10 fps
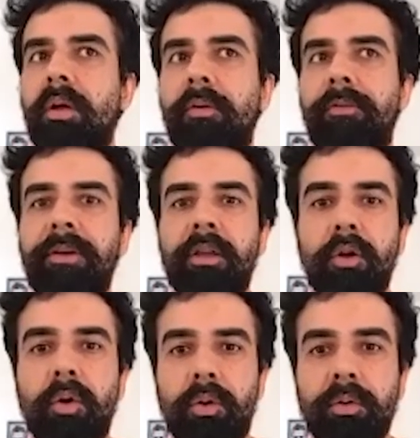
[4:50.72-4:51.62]
feel
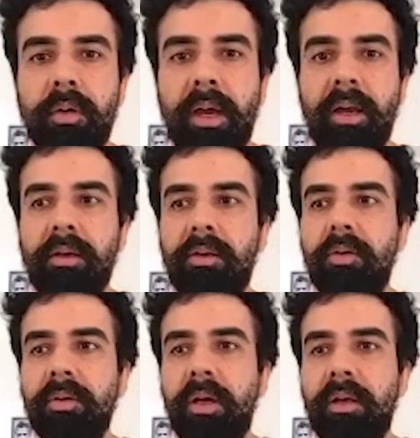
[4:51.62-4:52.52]
low, and
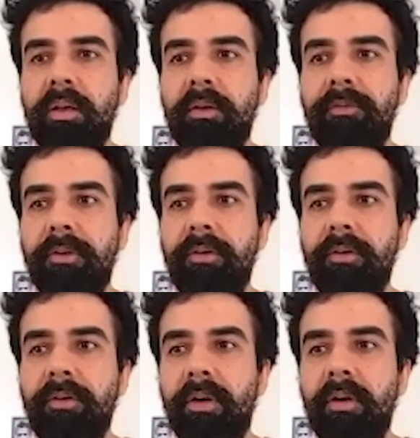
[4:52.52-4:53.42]
and
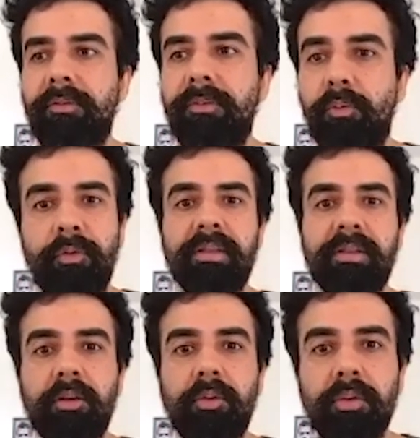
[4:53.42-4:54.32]
if movies
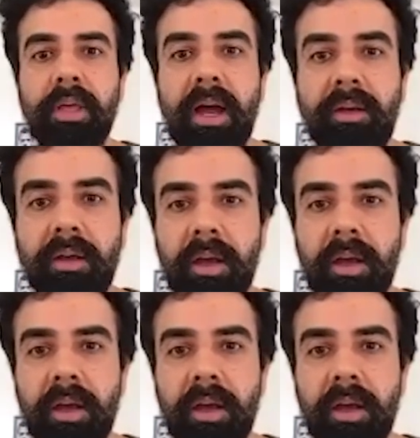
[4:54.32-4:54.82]
can do that,